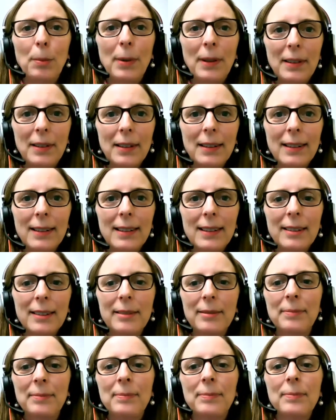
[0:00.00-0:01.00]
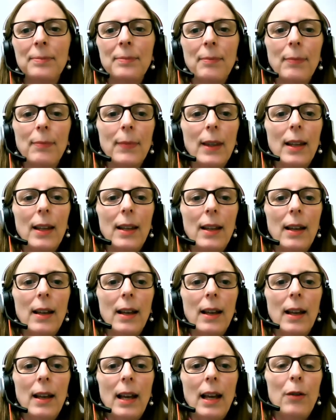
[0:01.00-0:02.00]
Your Business.
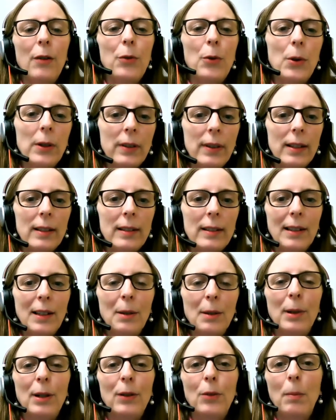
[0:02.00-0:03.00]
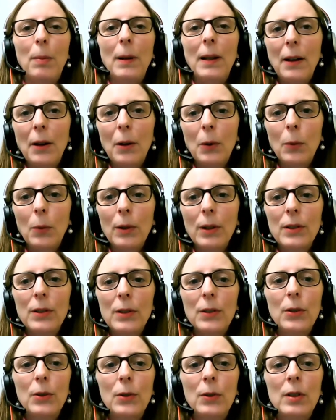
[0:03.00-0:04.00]
Of course, that's a little bit of a play on words
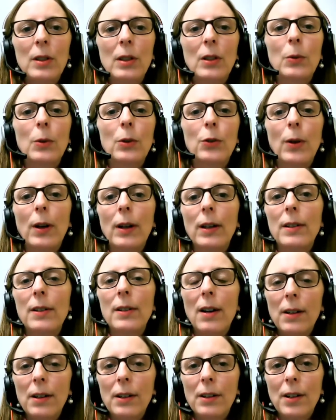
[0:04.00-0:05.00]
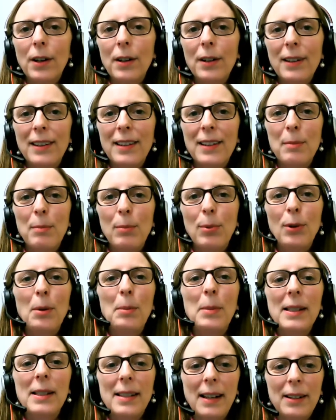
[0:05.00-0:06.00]
too, since we're trying to target the
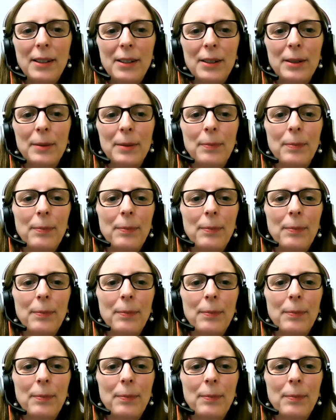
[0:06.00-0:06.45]
employment sector.